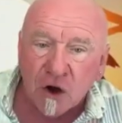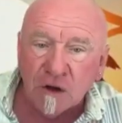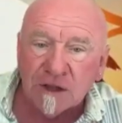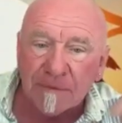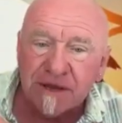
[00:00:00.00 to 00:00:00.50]

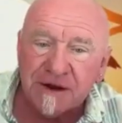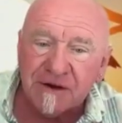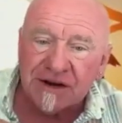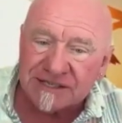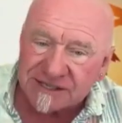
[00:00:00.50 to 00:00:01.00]
All I'm
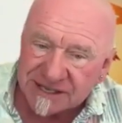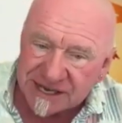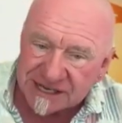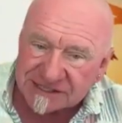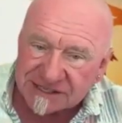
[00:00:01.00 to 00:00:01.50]
hearing is
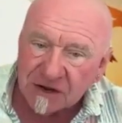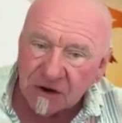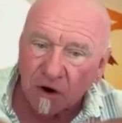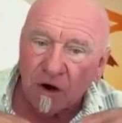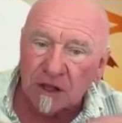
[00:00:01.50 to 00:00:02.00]
this.
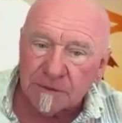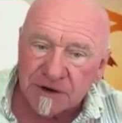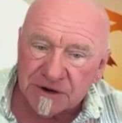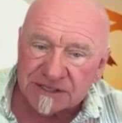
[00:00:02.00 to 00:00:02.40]
Well,